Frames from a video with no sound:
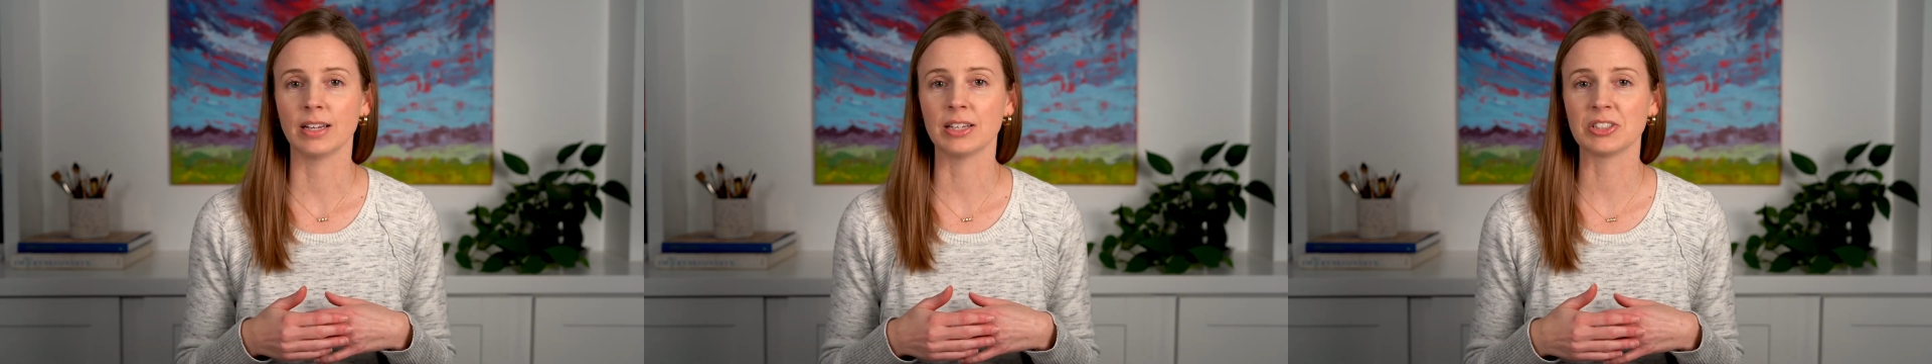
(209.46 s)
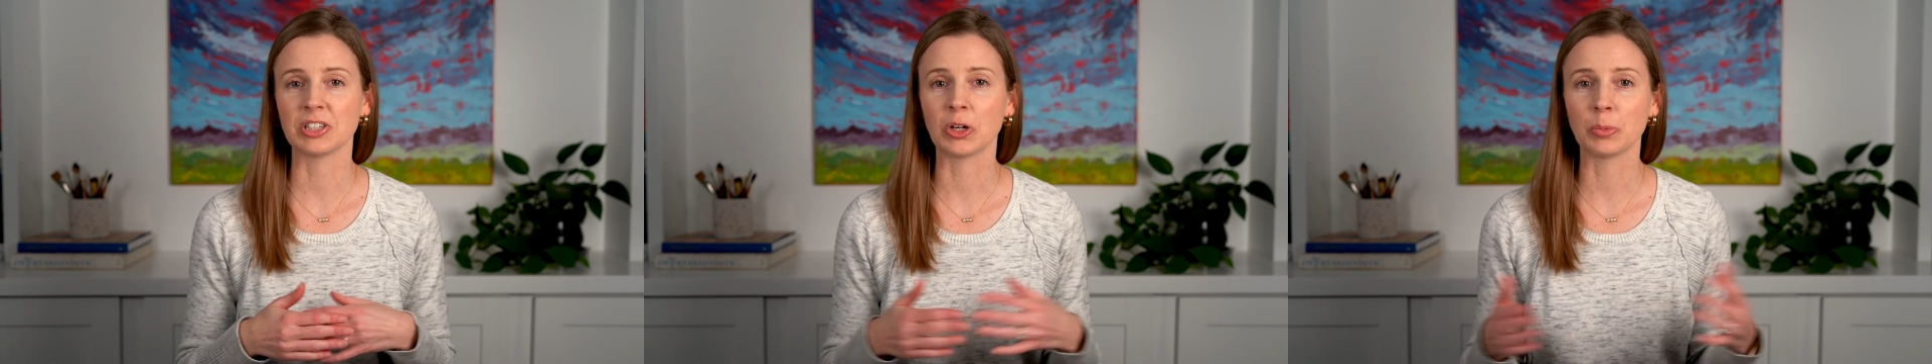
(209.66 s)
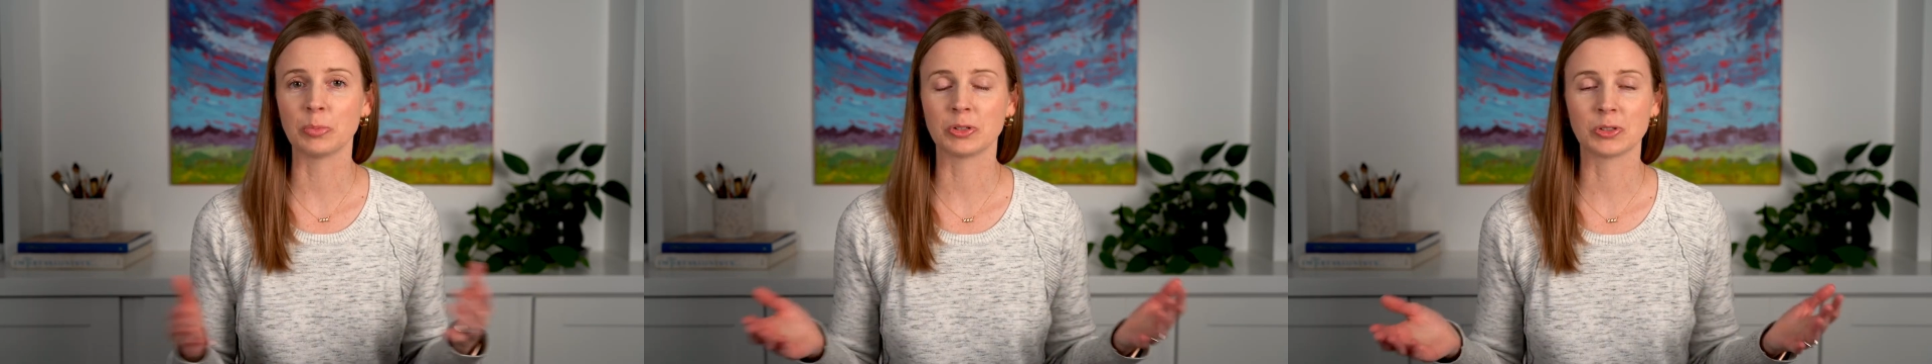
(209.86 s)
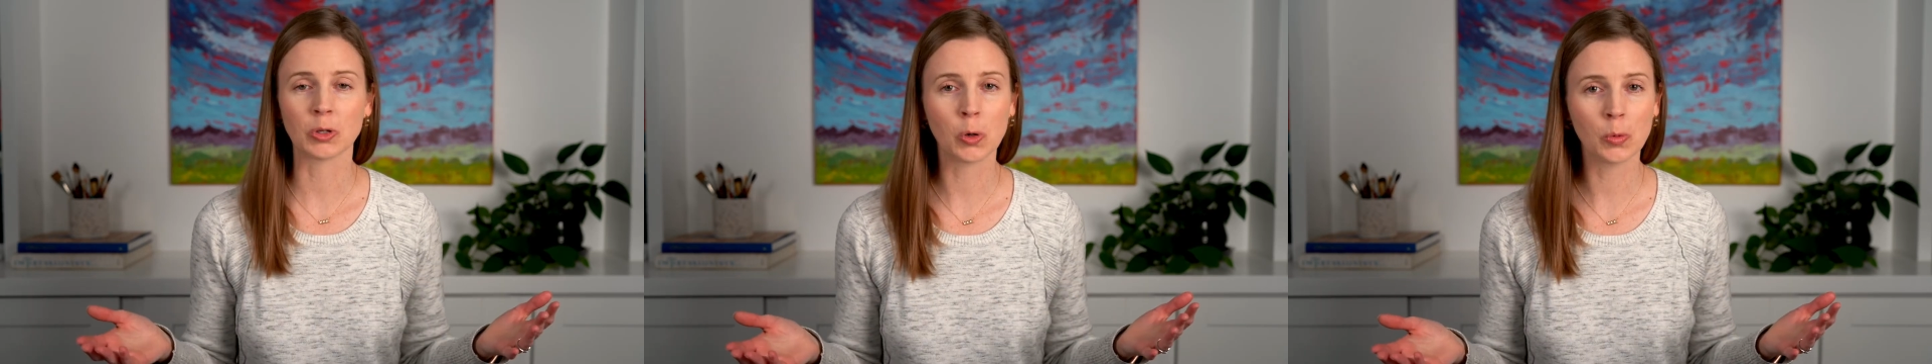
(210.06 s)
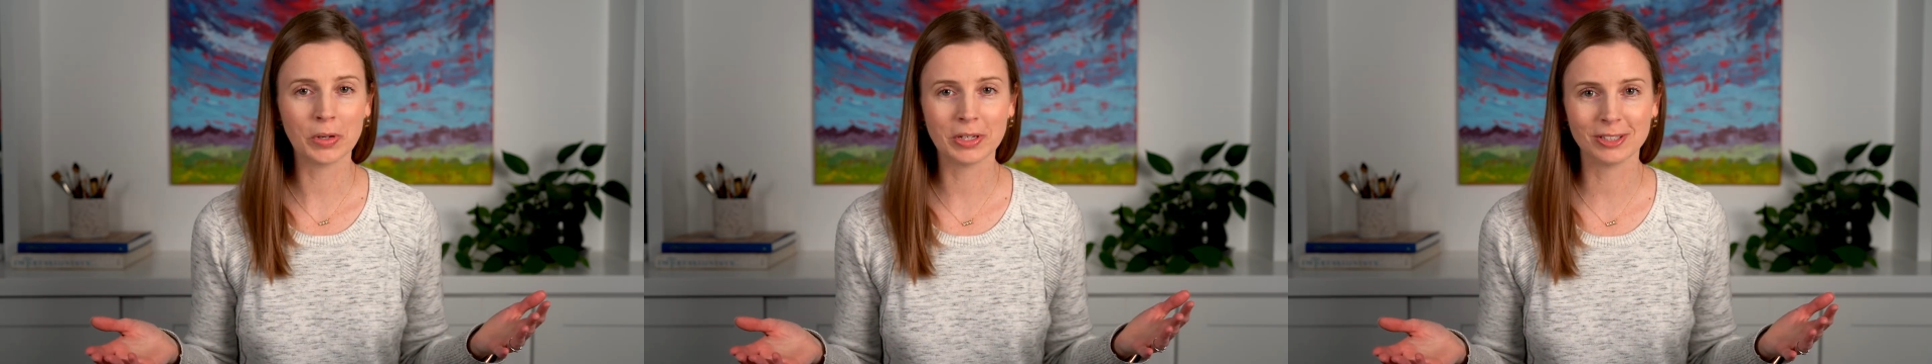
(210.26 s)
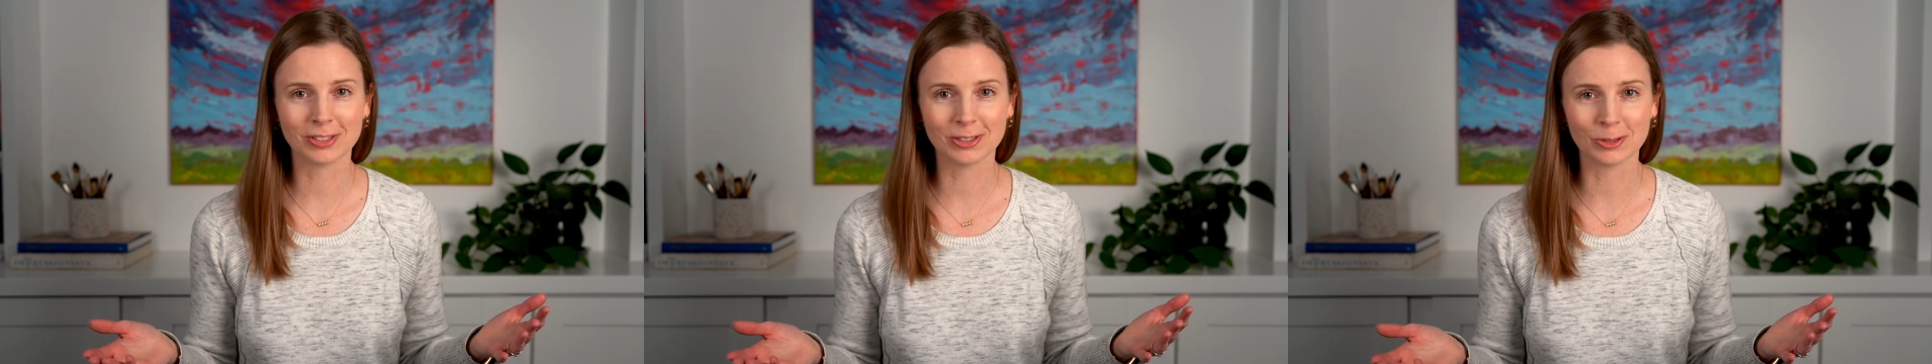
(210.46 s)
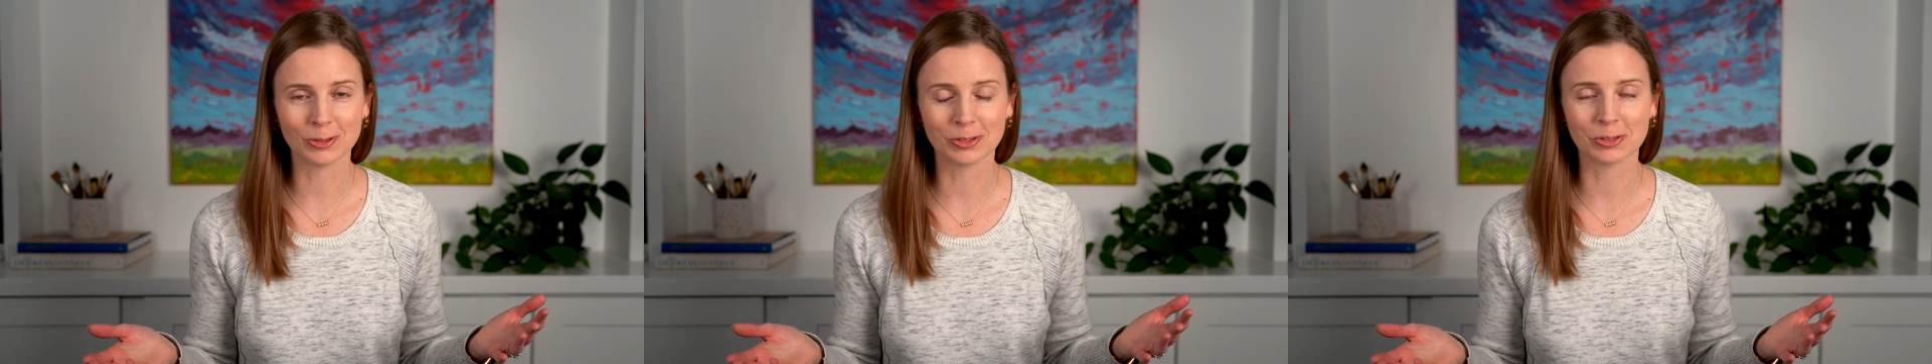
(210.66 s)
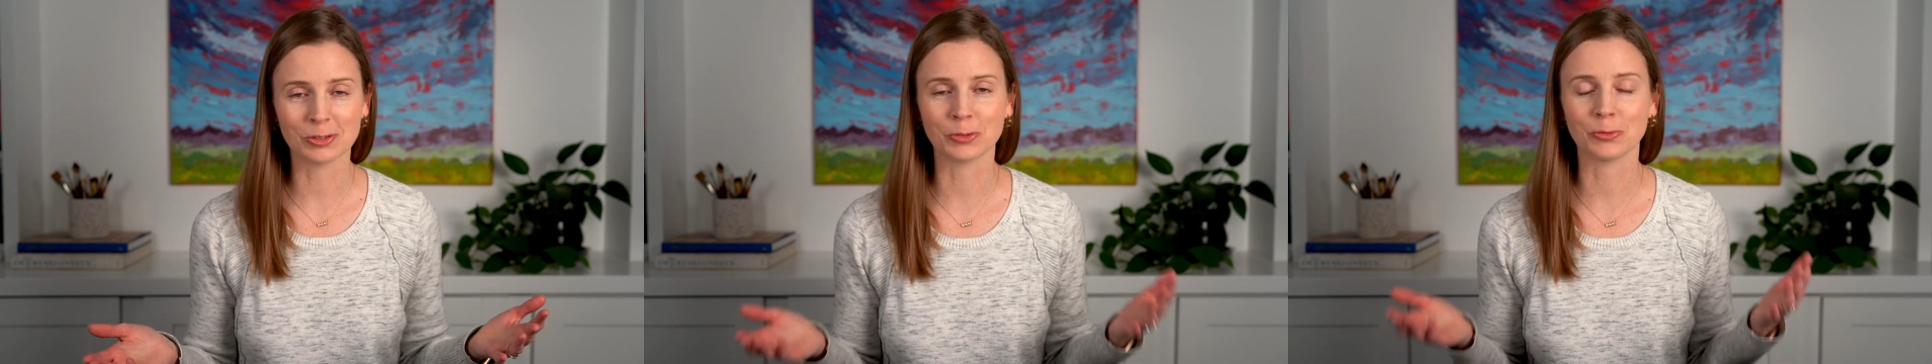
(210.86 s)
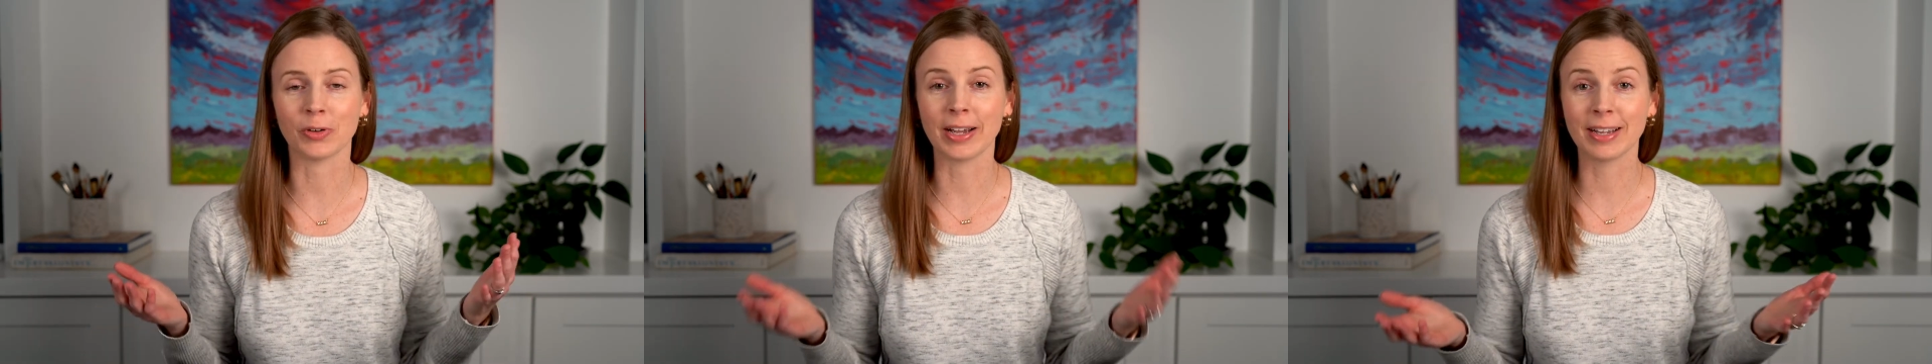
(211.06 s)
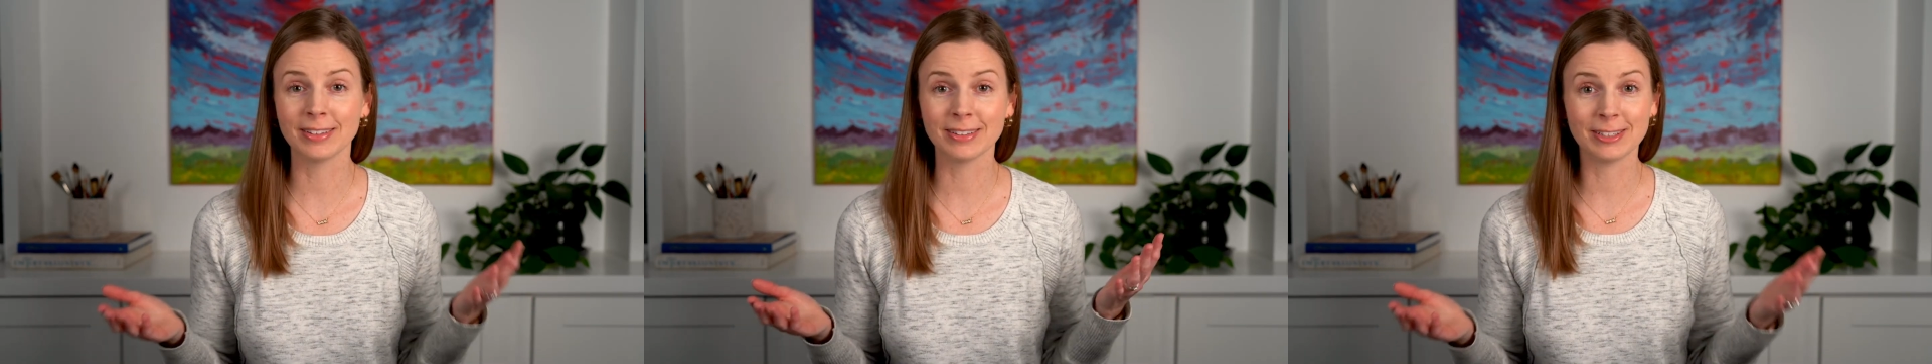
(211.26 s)
It's helped so many students
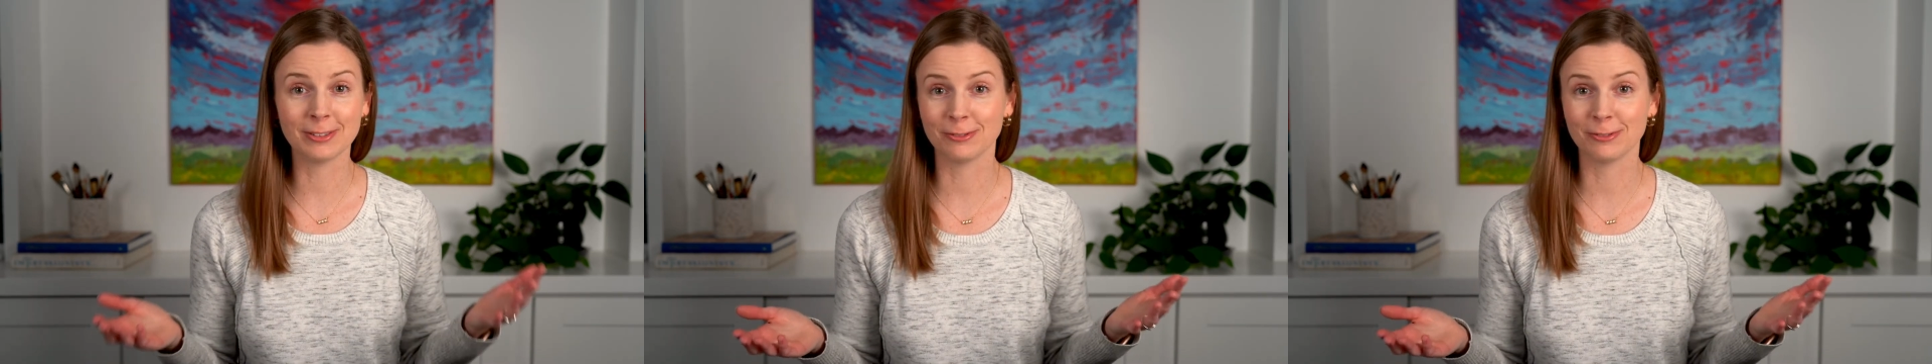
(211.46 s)
finally